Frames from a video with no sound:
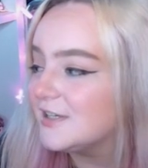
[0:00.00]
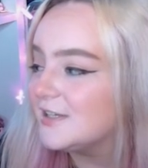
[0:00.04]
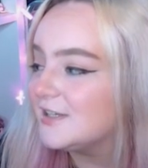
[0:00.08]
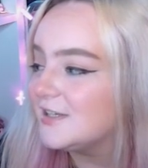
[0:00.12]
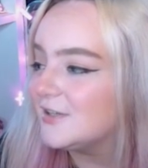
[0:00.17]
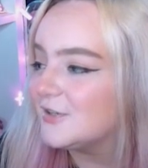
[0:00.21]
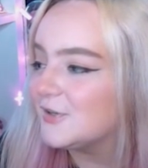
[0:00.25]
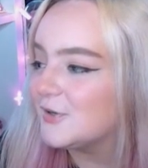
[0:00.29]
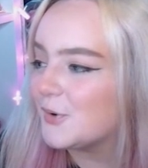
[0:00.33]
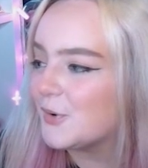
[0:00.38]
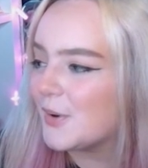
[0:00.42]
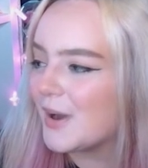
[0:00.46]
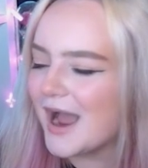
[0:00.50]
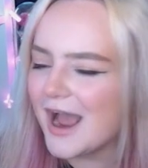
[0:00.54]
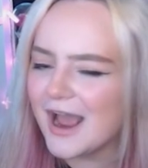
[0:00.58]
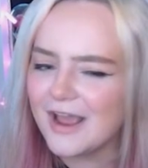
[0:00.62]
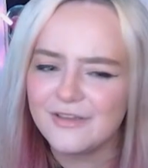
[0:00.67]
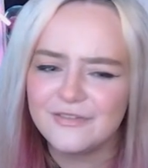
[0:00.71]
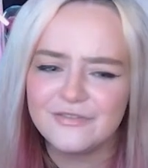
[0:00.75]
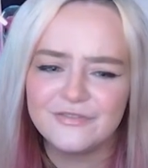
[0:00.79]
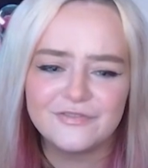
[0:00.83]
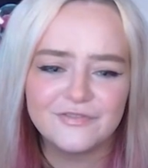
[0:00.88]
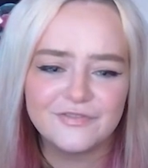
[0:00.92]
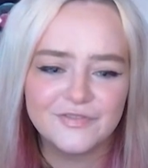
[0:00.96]
You know, I
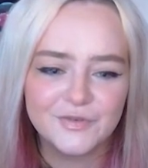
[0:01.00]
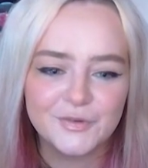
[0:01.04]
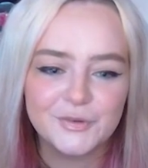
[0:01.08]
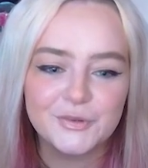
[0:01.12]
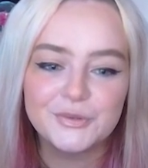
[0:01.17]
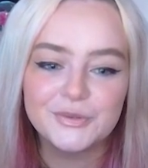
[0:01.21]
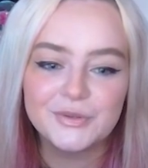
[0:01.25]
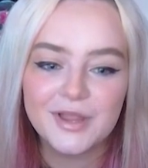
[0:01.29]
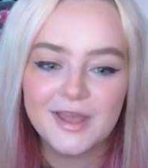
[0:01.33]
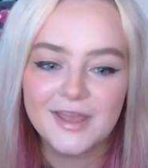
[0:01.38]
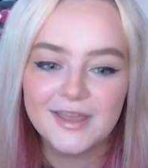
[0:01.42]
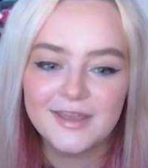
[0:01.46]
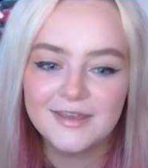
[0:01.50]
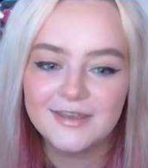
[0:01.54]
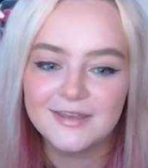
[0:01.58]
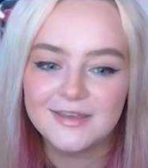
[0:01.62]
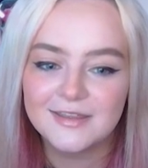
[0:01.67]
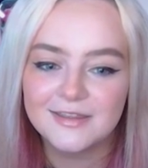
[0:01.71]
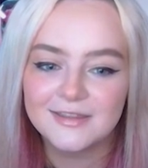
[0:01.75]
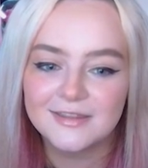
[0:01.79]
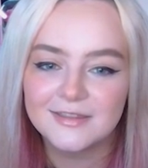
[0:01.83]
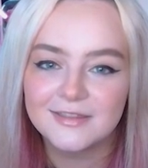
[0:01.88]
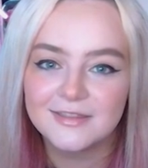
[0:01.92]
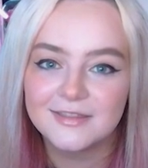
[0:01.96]
feel
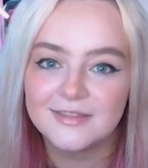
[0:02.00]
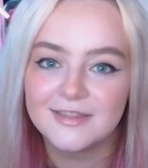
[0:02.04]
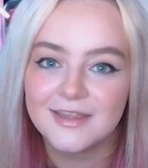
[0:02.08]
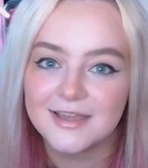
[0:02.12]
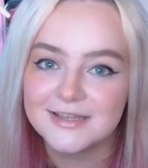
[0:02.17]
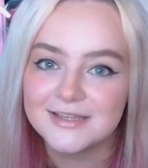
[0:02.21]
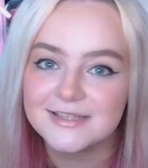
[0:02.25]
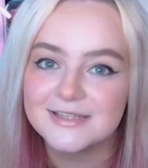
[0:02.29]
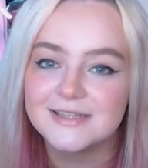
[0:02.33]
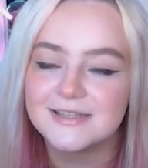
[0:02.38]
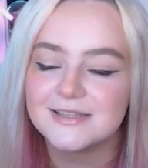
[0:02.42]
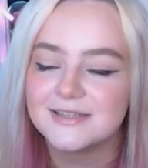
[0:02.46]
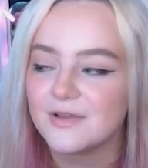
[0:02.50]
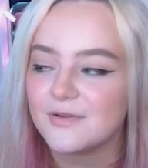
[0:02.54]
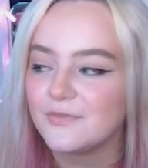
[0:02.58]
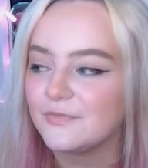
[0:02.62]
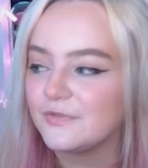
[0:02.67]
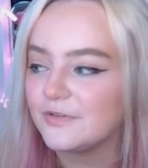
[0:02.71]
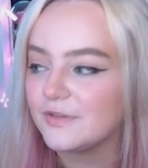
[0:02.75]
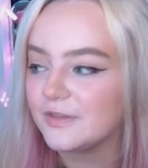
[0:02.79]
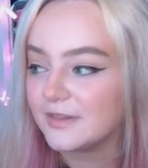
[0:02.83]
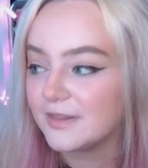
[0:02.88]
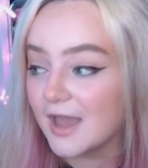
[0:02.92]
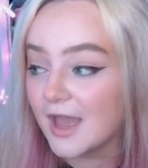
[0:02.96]
like this is
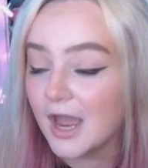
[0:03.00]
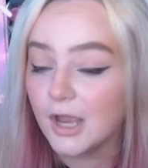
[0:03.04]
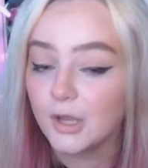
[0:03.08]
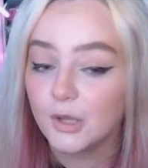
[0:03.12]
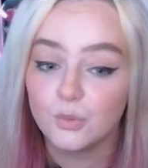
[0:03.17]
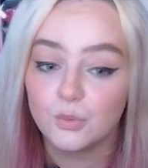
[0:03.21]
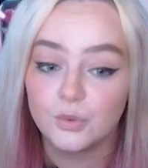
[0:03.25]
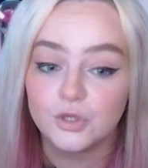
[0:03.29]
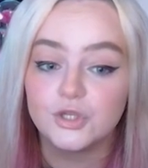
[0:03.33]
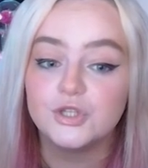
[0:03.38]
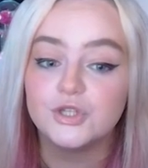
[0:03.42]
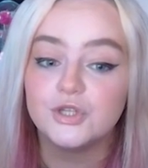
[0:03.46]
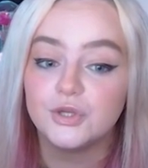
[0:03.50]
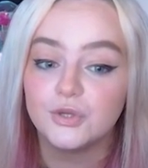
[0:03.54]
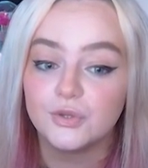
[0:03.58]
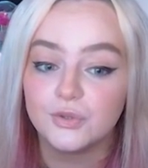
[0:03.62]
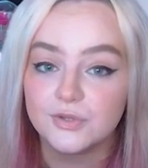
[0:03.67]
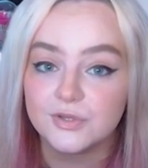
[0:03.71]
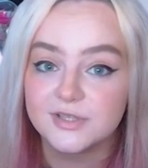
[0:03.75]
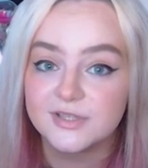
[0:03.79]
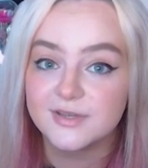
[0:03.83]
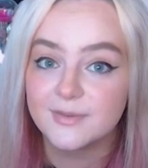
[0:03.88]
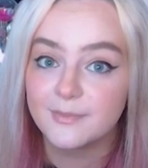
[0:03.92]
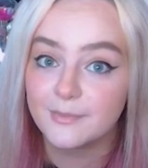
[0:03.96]
something that I would
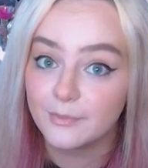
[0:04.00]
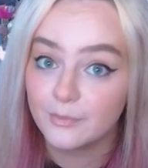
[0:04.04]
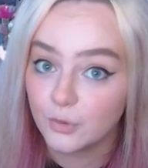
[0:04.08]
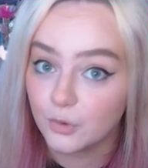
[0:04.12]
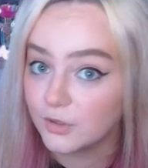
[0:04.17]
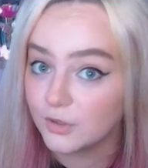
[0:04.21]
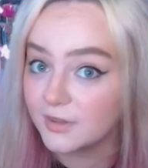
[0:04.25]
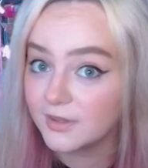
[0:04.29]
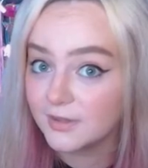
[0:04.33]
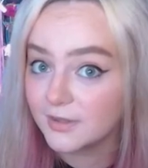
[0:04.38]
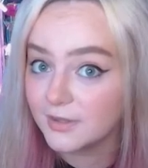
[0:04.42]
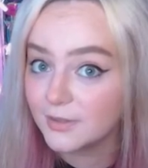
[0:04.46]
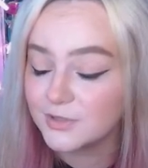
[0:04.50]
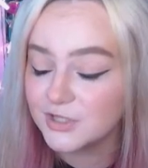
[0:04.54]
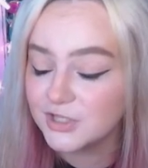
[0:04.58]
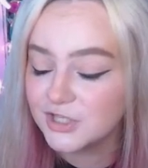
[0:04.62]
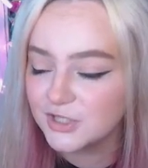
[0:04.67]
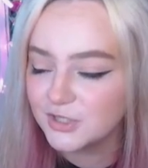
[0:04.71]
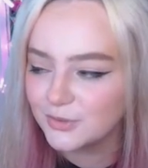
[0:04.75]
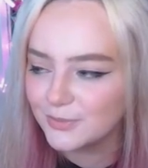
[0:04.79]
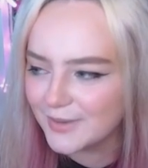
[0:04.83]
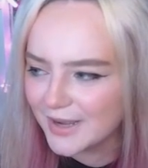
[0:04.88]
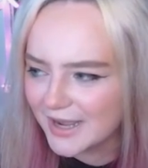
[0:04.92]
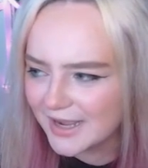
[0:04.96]
use more than the
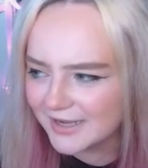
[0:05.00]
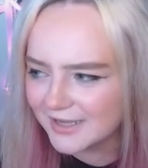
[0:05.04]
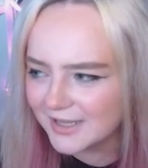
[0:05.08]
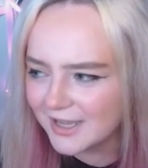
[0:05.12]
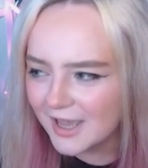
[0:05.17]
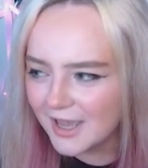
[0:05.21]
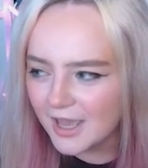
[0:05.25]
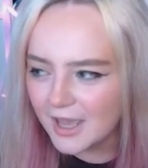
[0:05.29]
Machino pack